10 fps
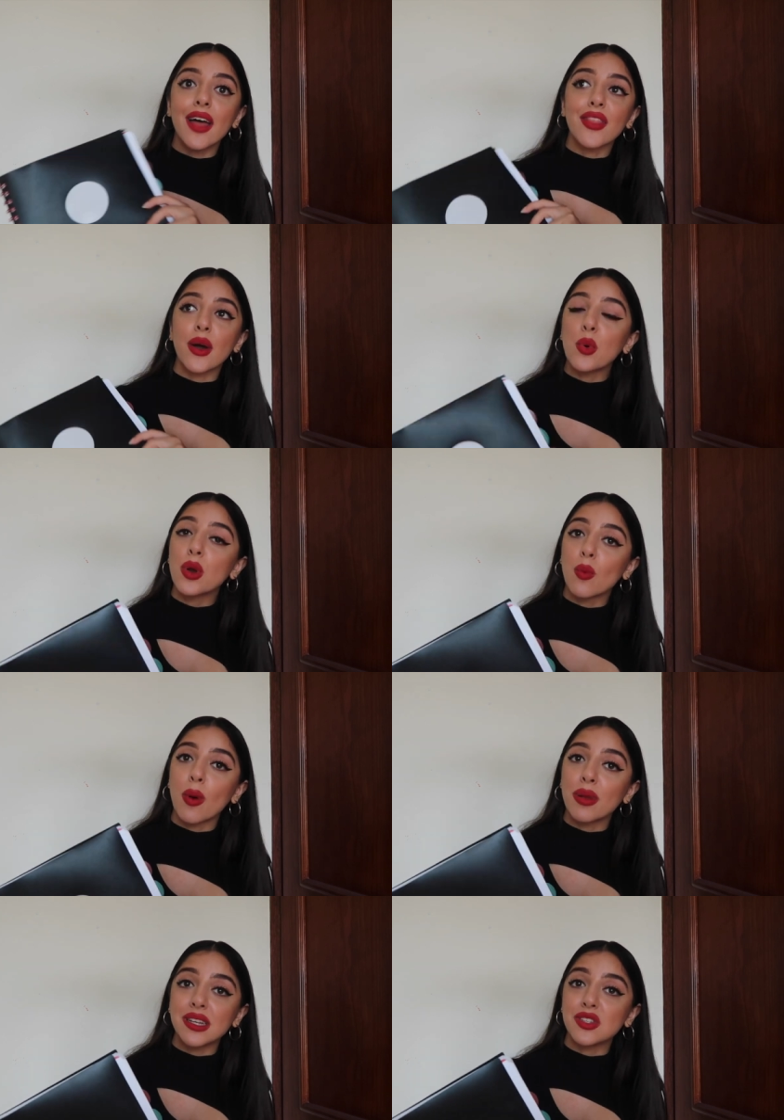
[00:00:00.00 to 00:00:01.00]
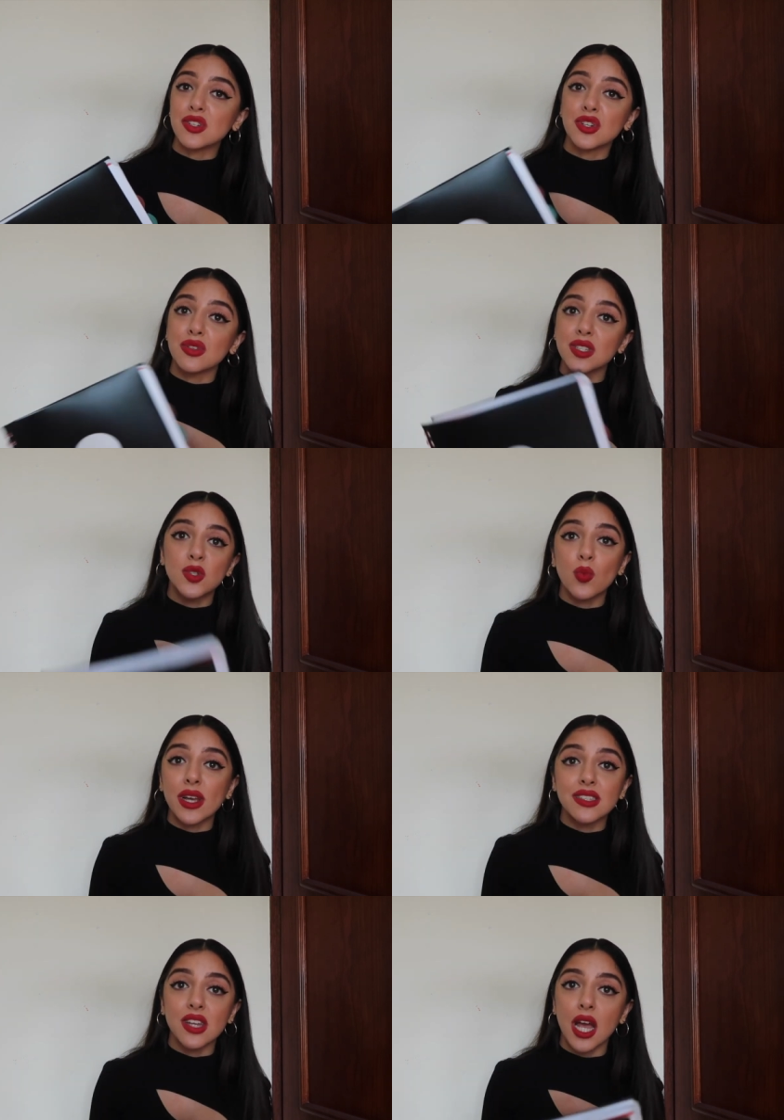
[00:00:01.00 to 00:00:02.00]
and they're all in one place so you don't
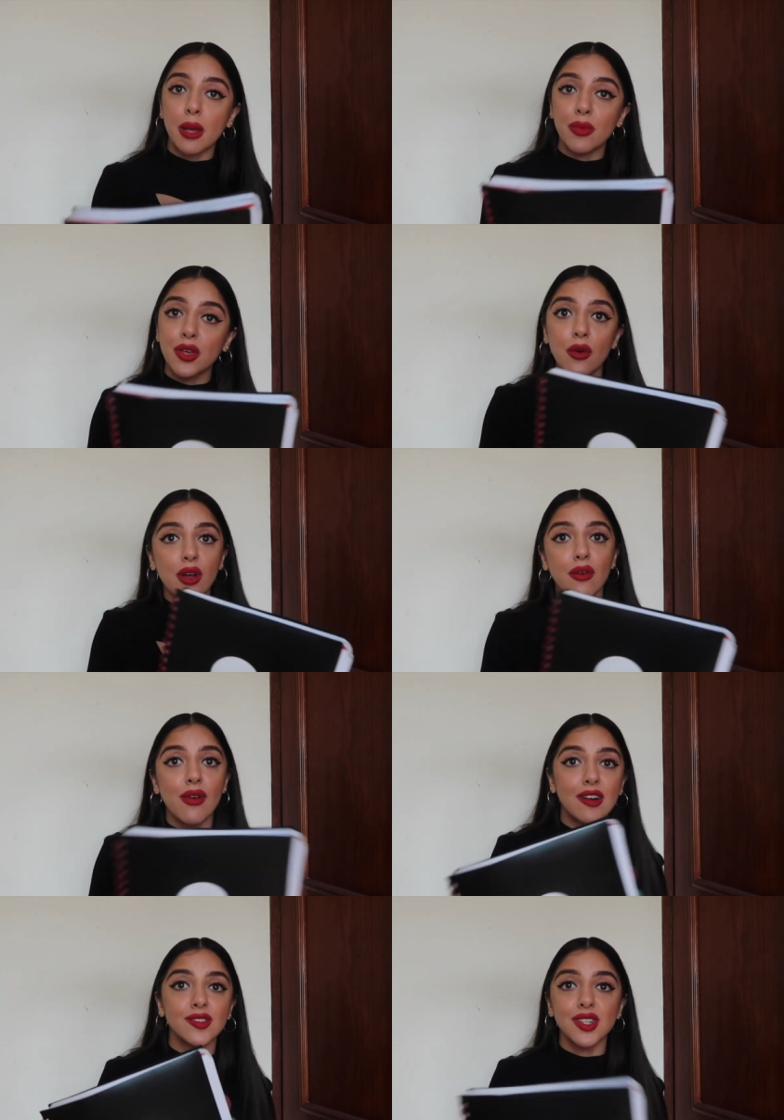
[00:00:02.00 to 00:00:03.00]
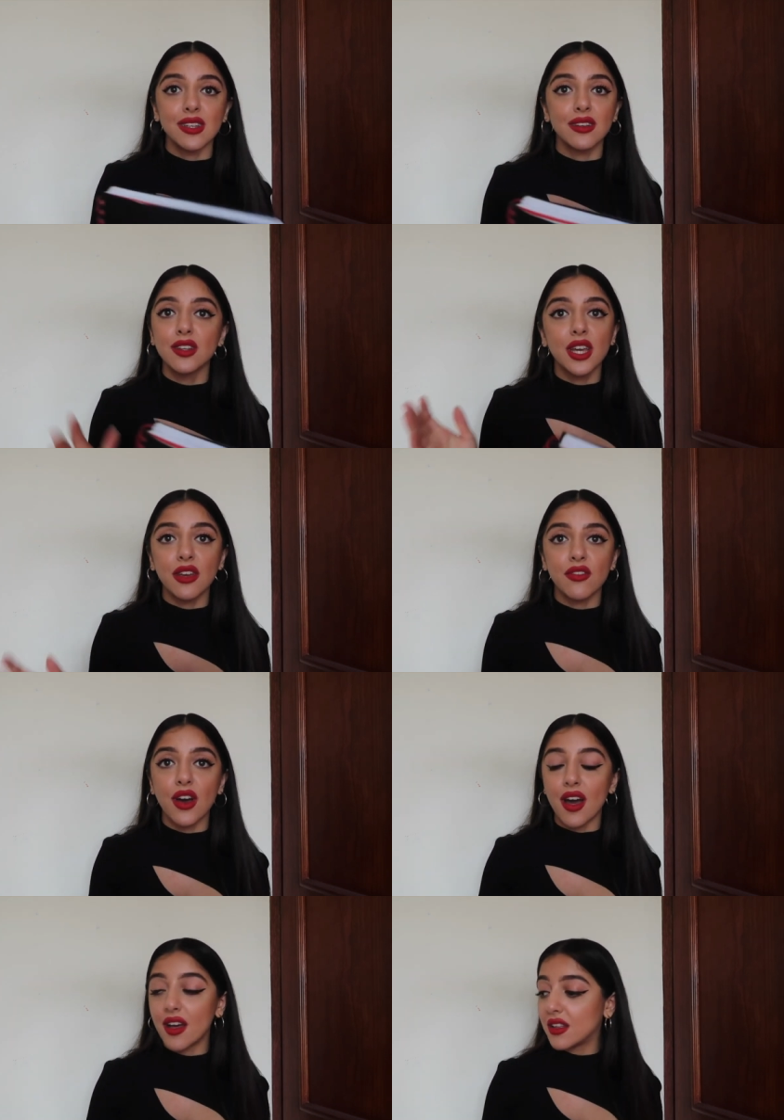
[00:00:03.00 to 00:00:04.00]
waste time going around and looking
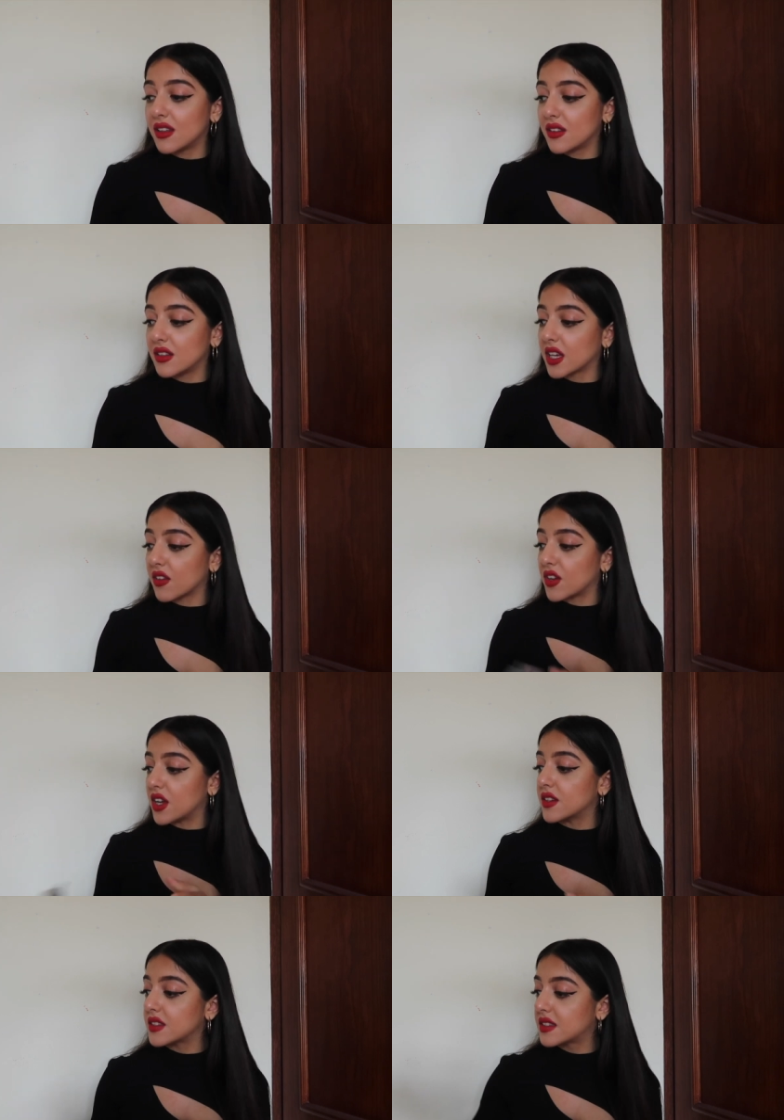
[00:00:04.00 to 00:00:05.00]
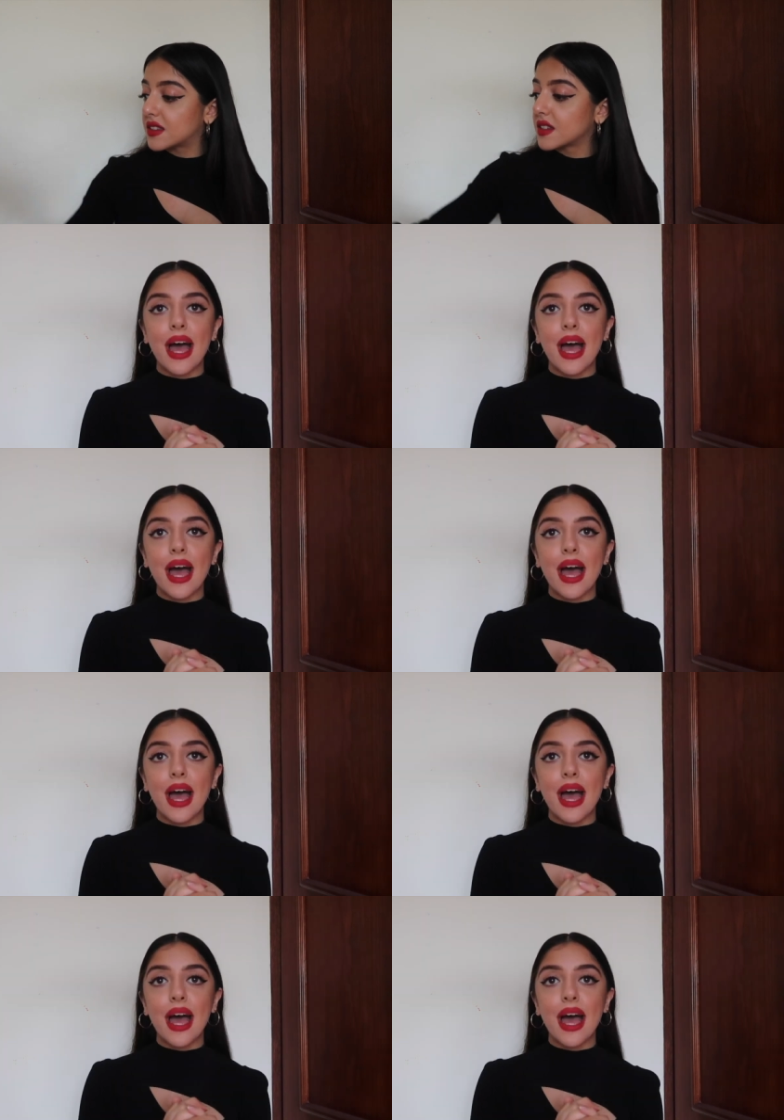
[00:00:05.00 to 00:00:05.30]
for, looking for notes.